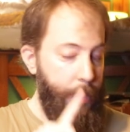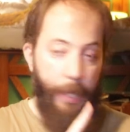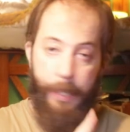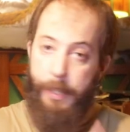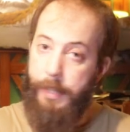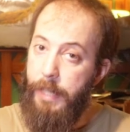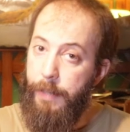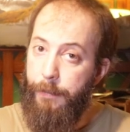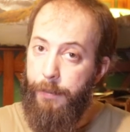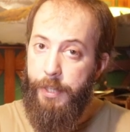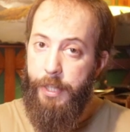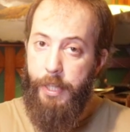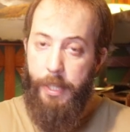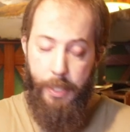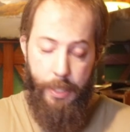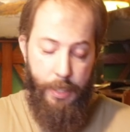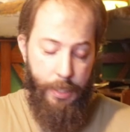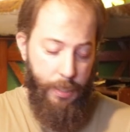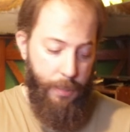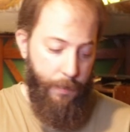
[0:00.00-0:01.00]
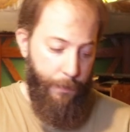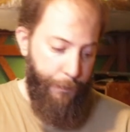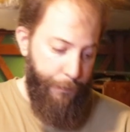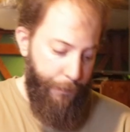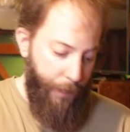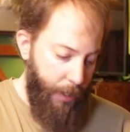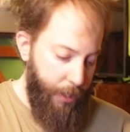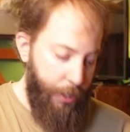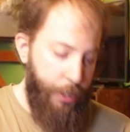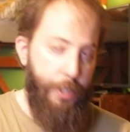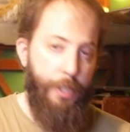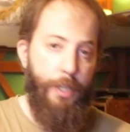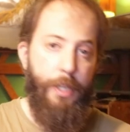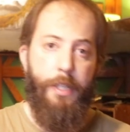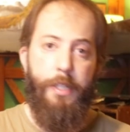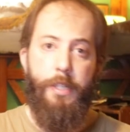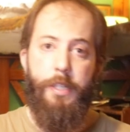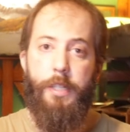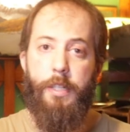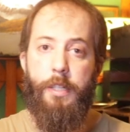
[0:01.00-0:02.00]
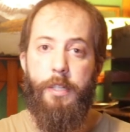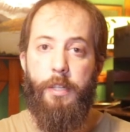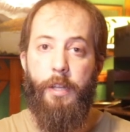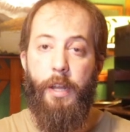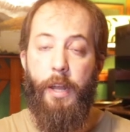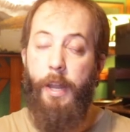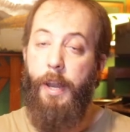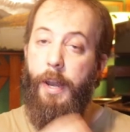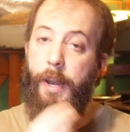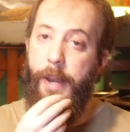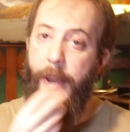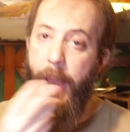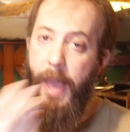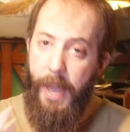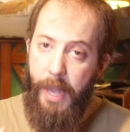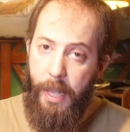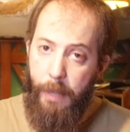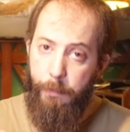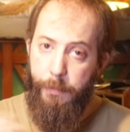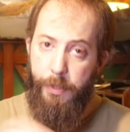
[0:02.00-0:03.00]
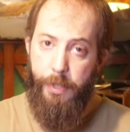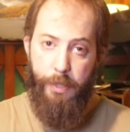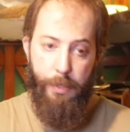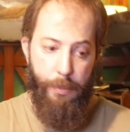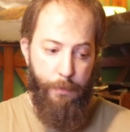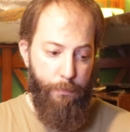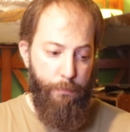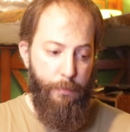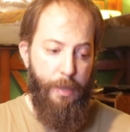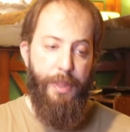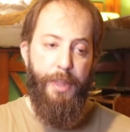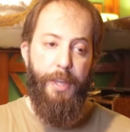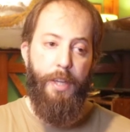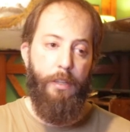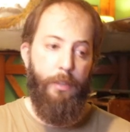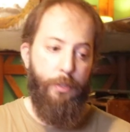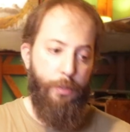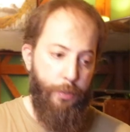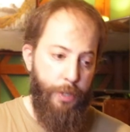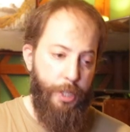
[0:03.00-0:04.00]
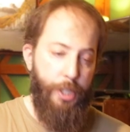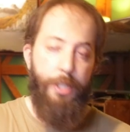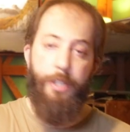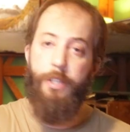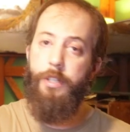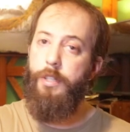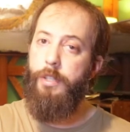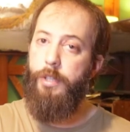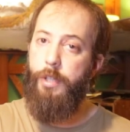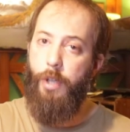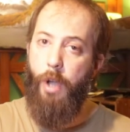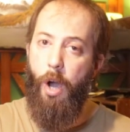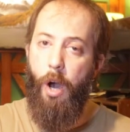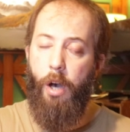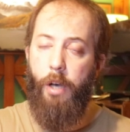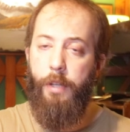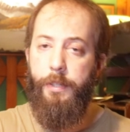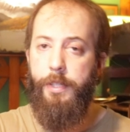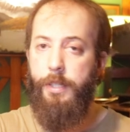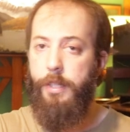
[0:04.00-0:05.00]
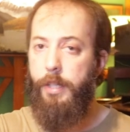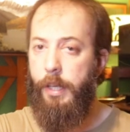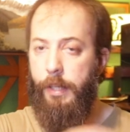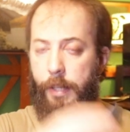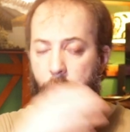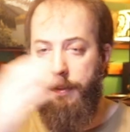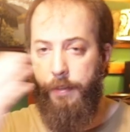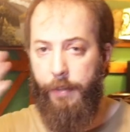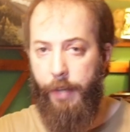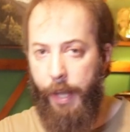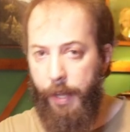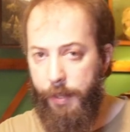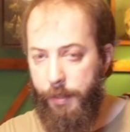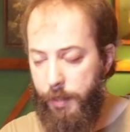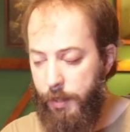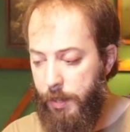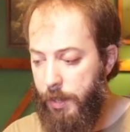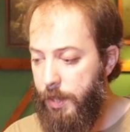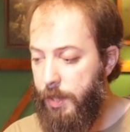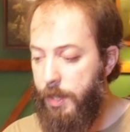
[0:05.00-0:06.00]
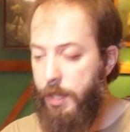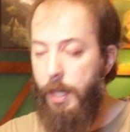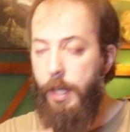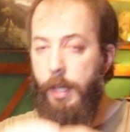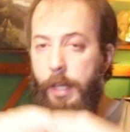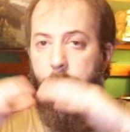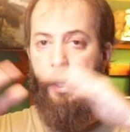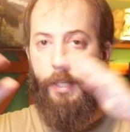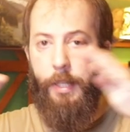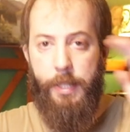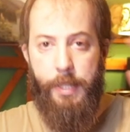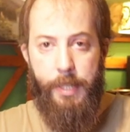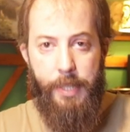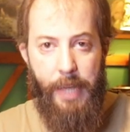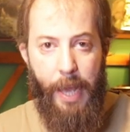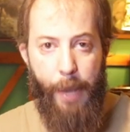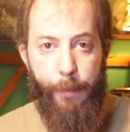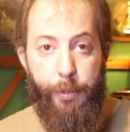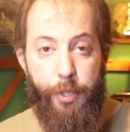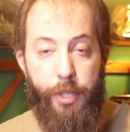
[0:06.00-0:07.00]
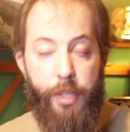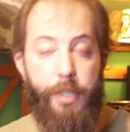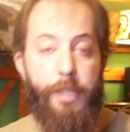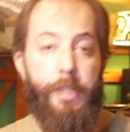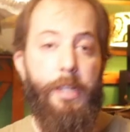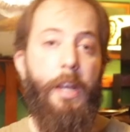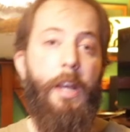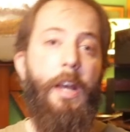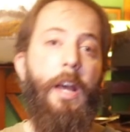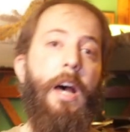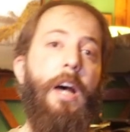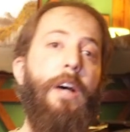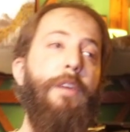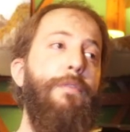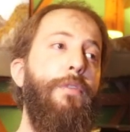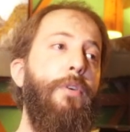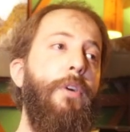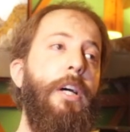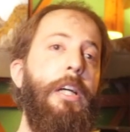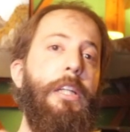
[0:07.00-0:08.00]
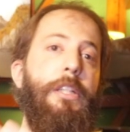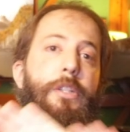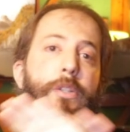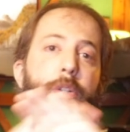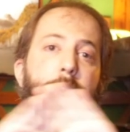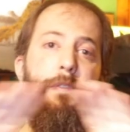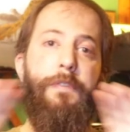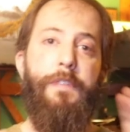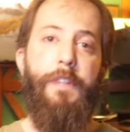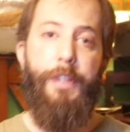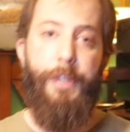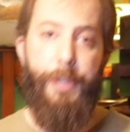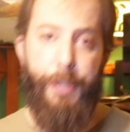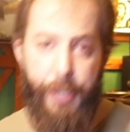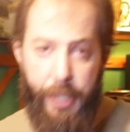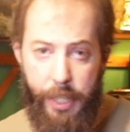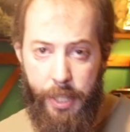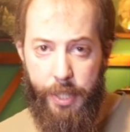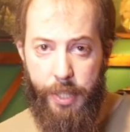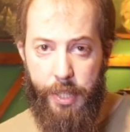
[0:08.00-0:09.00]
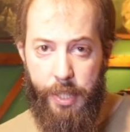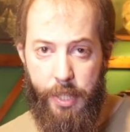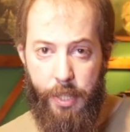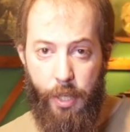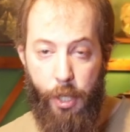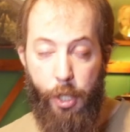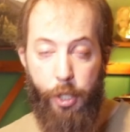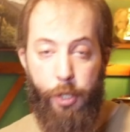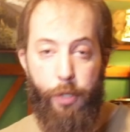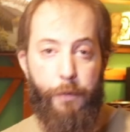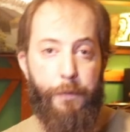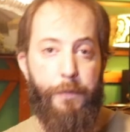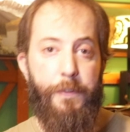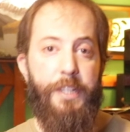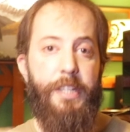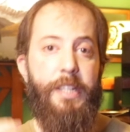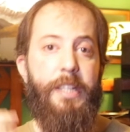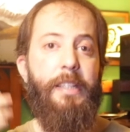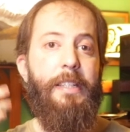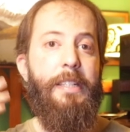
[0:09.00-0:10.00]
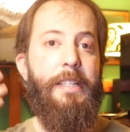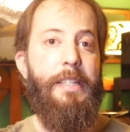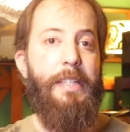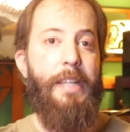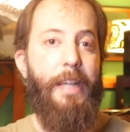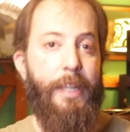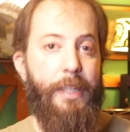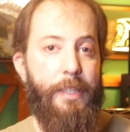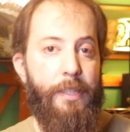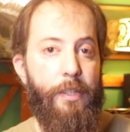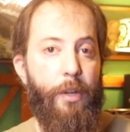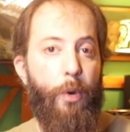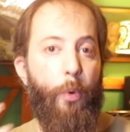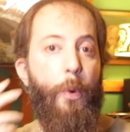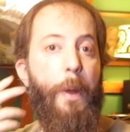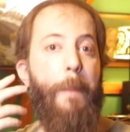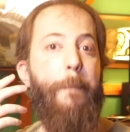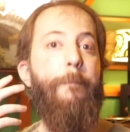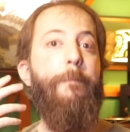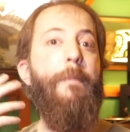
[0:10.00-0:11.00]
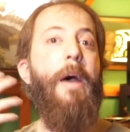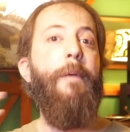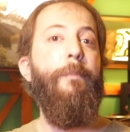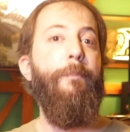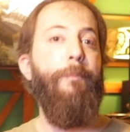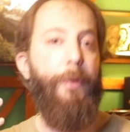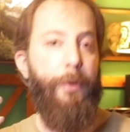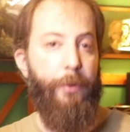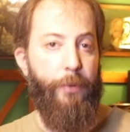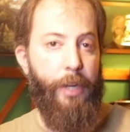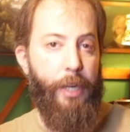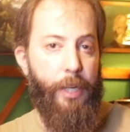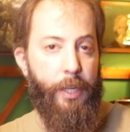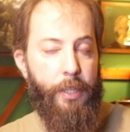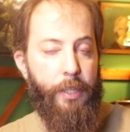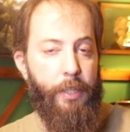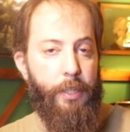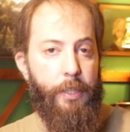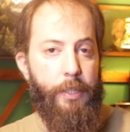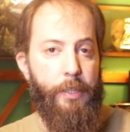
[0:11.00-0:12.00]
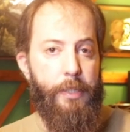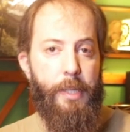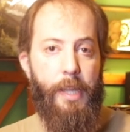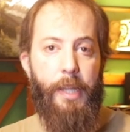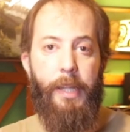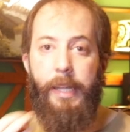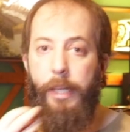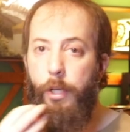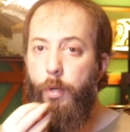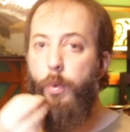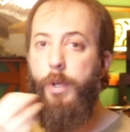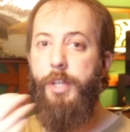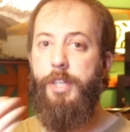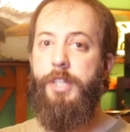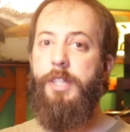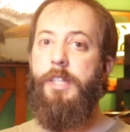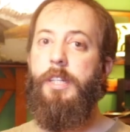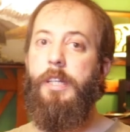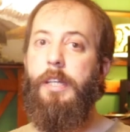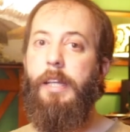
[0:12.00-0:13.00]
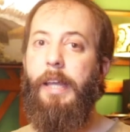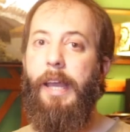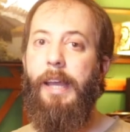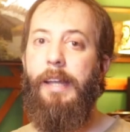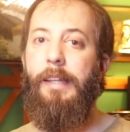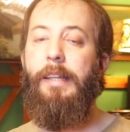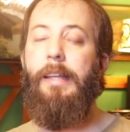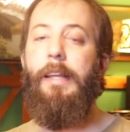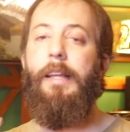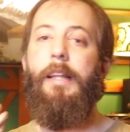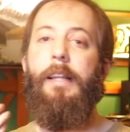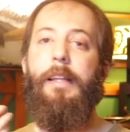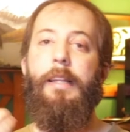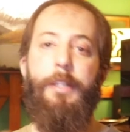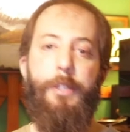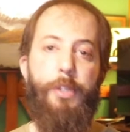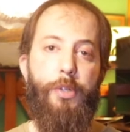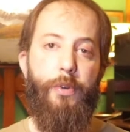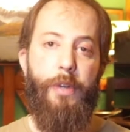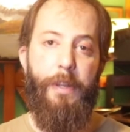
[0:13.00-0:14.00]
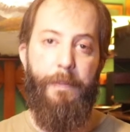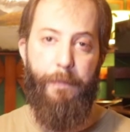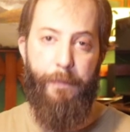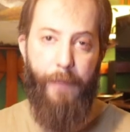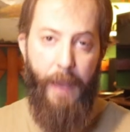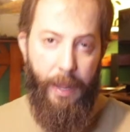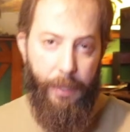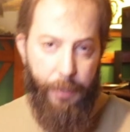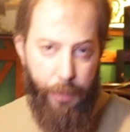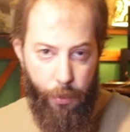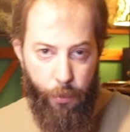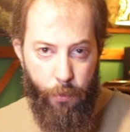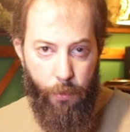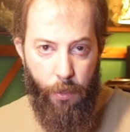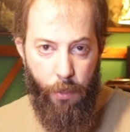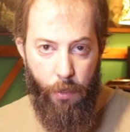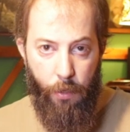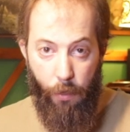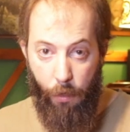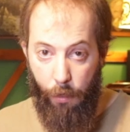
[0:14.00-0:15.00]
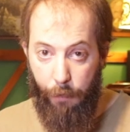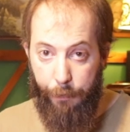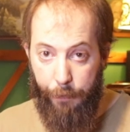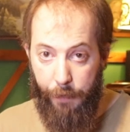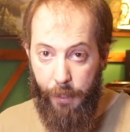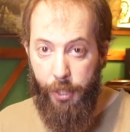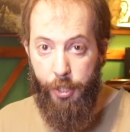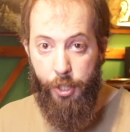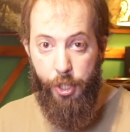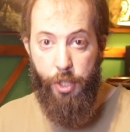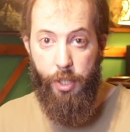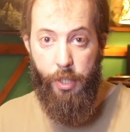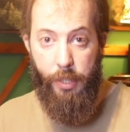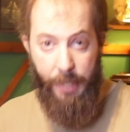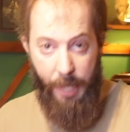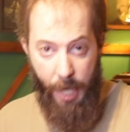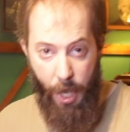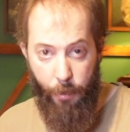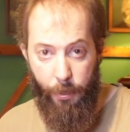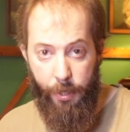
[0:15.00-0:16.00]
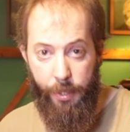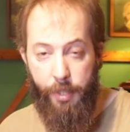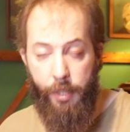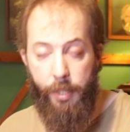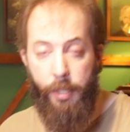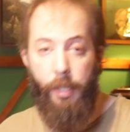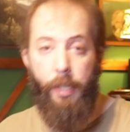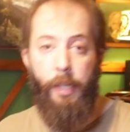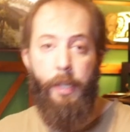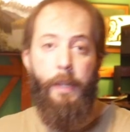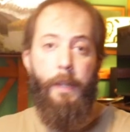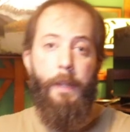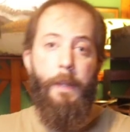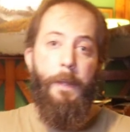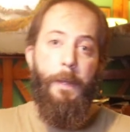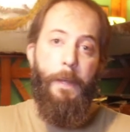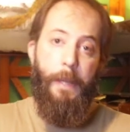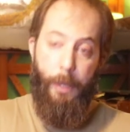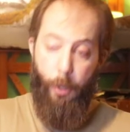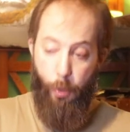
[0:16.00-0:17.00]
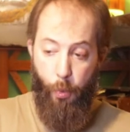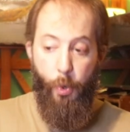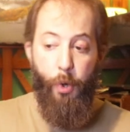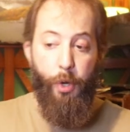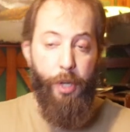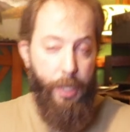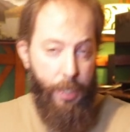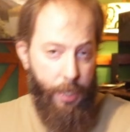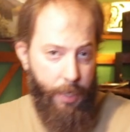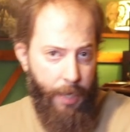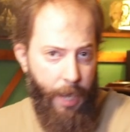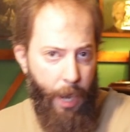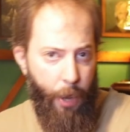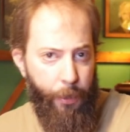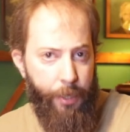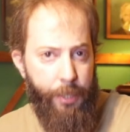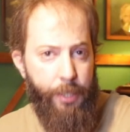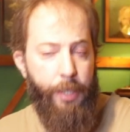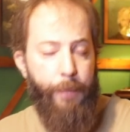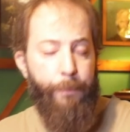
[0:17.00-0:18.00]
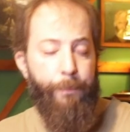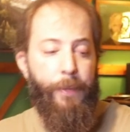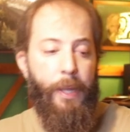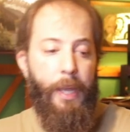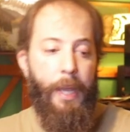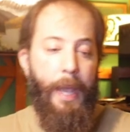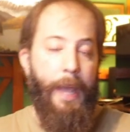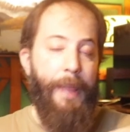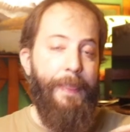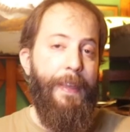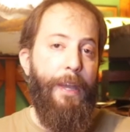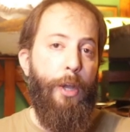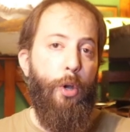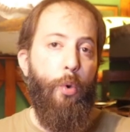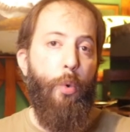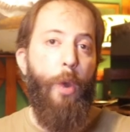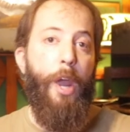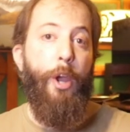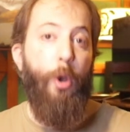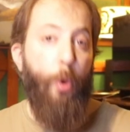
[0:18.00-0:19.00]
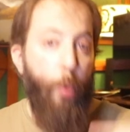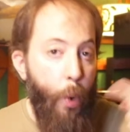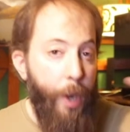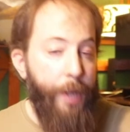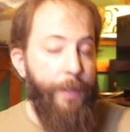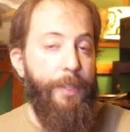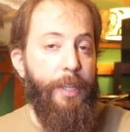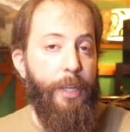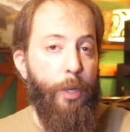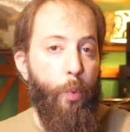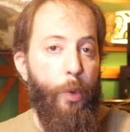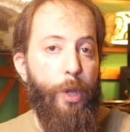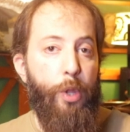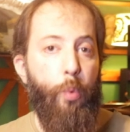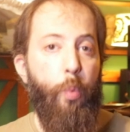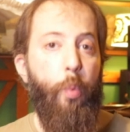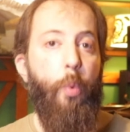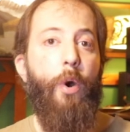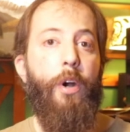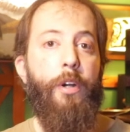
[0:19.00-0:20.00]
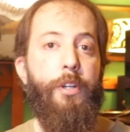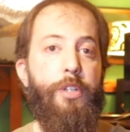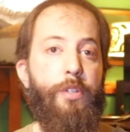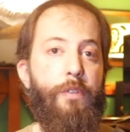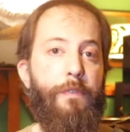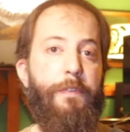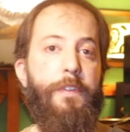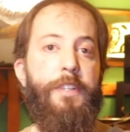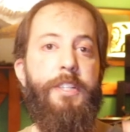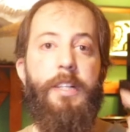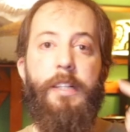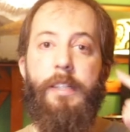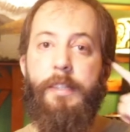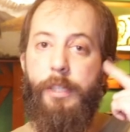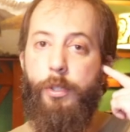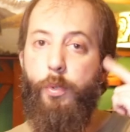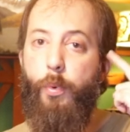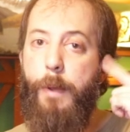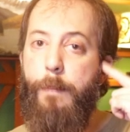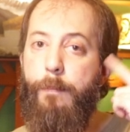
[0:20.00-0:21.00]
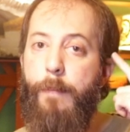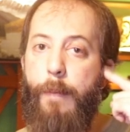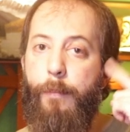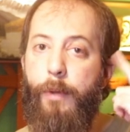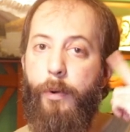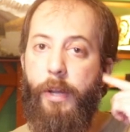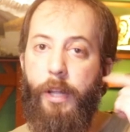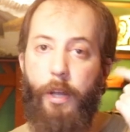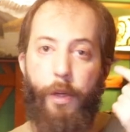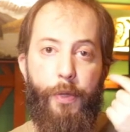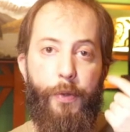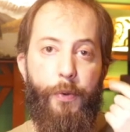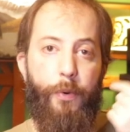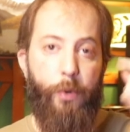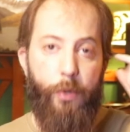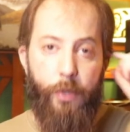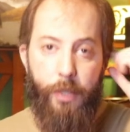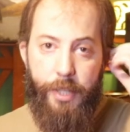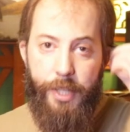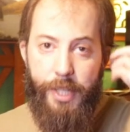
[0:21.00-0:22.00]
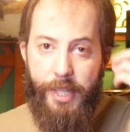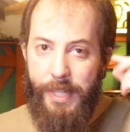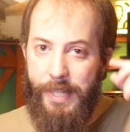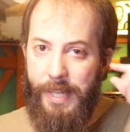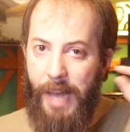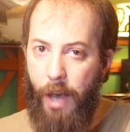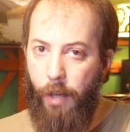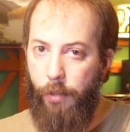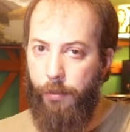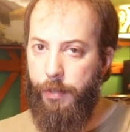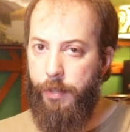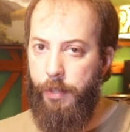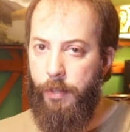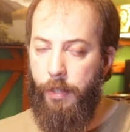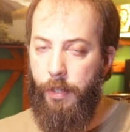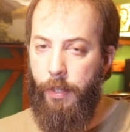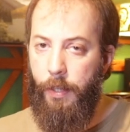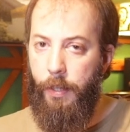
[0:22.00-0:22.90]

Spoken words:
activities, functions, names, mythical creatures, gods and other entities, conceptions, a variety of things to facilitate remembering the linguistic and literary value of each character, runic character, and equating with words to facilitate remembering through sound.